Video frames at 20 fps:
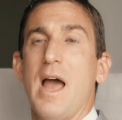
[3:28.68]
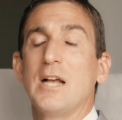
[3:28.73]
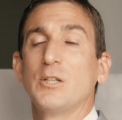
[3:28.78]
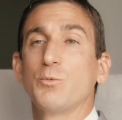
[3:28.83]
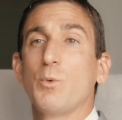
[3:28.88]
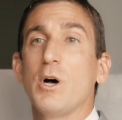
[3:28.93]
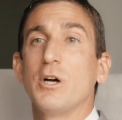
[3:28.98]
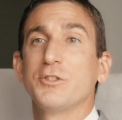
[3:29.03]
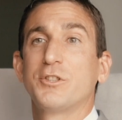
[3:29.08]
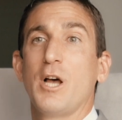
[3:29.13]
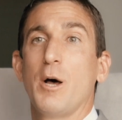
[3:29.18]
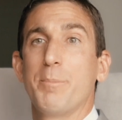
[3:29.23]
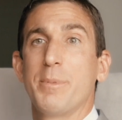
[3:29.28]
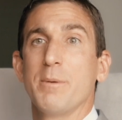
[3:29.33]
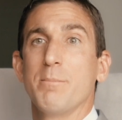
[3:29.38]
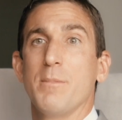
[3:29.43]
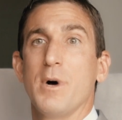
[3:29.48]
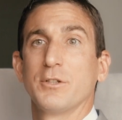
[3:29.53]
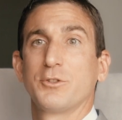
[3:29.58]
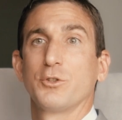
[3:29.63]
as well as
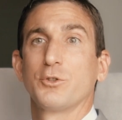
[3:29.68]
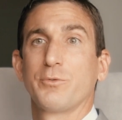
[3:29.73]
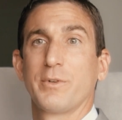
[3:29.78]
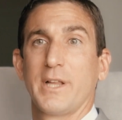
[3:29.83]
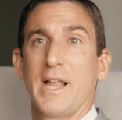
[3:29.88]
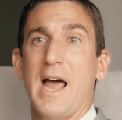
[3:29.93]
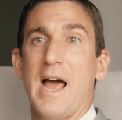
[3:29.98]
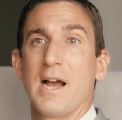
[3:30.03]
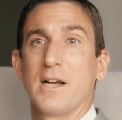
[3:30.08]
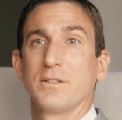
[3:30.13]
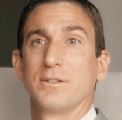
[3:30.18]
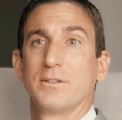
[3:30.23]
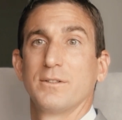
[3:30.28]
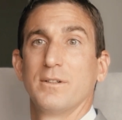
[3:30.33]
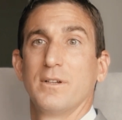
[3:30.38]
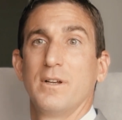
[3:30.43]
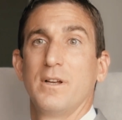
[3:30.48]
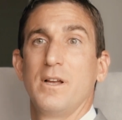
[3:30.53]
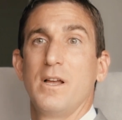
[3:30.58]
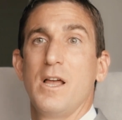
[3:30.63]
helping muscles
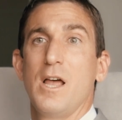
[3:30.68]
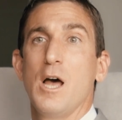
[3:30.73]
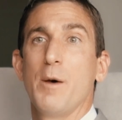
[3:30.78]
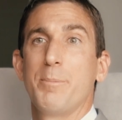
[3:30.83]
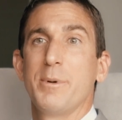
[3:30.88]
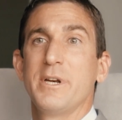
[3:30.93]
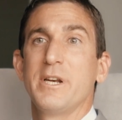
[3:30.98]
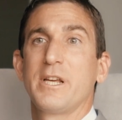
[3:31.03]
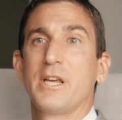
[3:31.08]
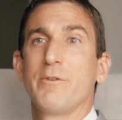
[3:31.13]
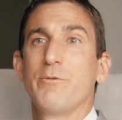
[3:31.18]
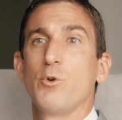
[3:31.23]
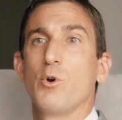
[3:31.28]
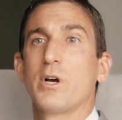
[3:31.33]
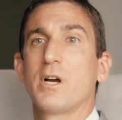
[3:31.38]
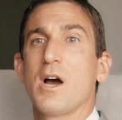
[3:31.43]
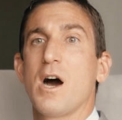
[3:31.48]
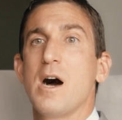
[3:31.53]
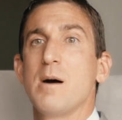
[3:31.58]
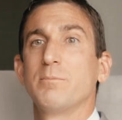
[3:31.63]
relax, helping to give you
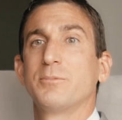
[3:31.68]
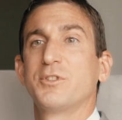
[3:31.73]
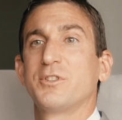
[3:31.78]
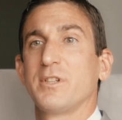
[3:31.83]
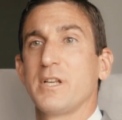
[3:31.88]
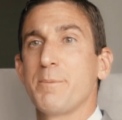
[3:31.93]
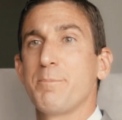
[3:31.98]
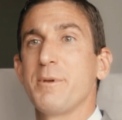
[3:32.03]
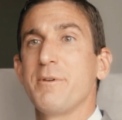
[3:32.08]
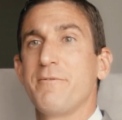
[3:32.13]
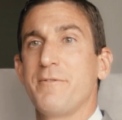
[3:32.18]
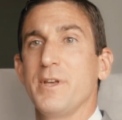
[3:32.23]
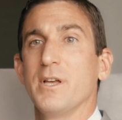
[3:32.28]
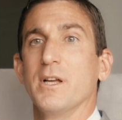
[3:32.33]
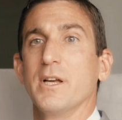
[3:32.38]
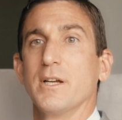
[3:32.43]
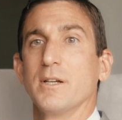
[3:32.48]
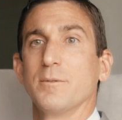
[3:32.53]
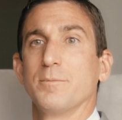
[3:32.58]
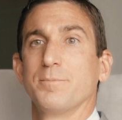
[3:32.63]
a calm, sleepy
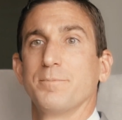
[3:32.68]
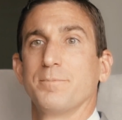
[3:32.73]
feeling.